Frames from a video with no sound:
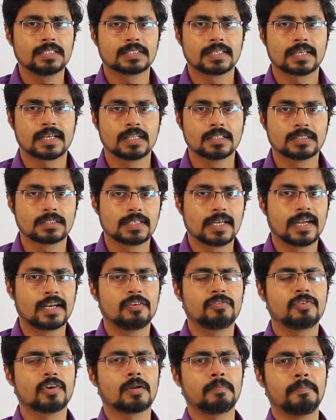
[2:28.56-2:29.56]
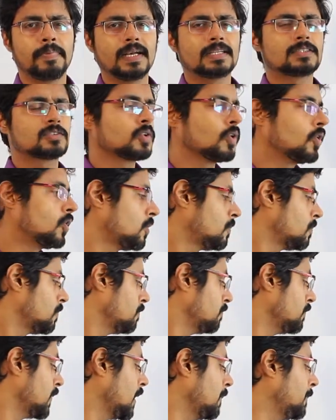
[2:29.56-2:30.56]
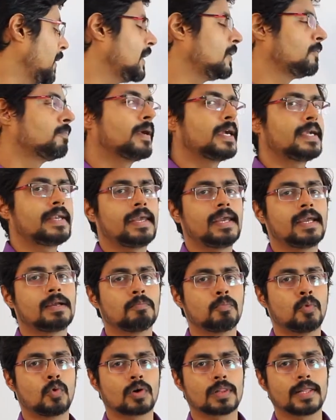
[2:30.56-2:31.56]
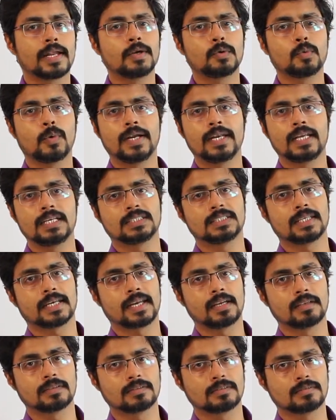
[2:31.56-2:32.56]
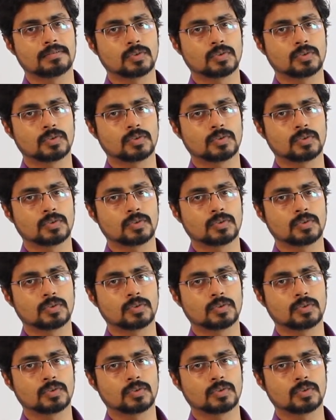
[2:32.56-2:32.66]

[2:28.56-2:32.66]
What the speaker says: seconds, and if you are a bit slow, maybe it may take more than 20 seconds.